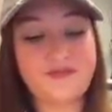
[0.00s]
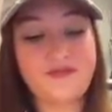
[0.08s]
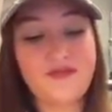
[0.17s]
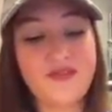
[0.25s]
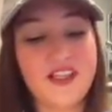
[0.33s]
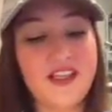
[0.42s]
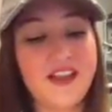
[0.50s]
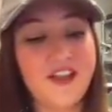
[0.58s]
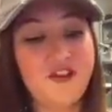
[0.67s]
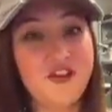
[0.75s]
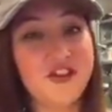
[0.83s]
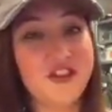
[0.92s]
And then you
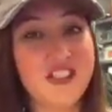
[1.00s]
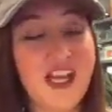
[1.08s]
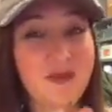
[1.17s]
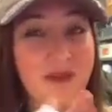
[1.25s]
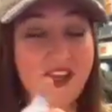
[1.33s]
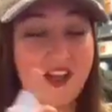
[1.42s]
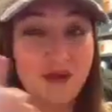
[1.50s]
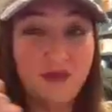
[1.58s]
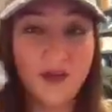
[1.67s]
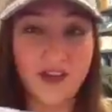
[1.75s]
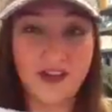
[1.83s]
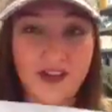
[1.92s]
can just tie it back up
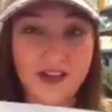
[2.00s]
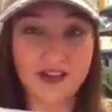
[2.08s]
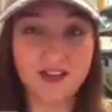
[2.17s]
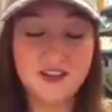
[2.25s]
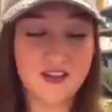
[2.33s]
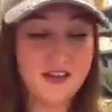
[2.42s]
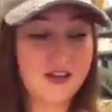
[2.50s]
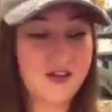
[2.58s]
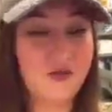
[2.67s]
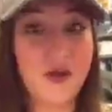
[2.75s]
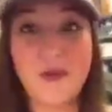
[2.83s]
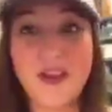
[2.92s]
with this
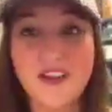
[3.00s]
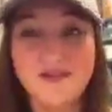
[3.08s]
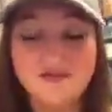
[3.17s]
ribbon.